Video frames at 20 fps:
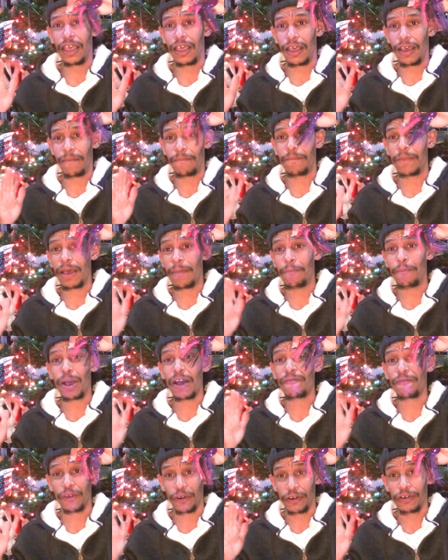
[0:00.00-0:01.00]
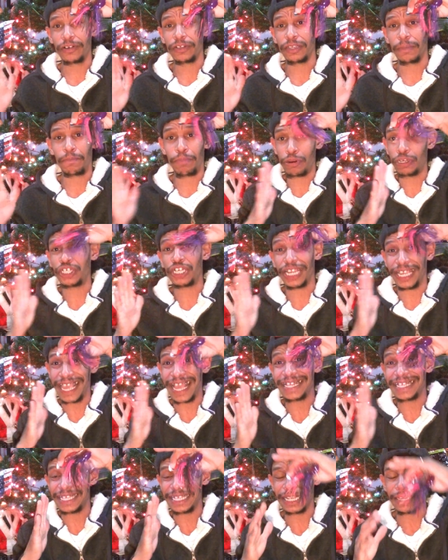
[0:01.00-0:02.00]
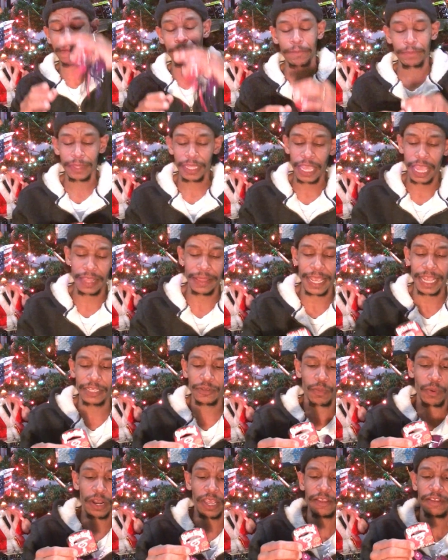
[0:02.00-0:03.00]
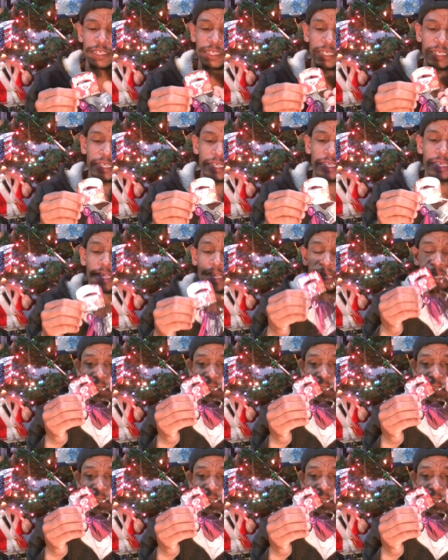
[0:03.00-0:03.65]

a, a buffer to push against it. And that's what I see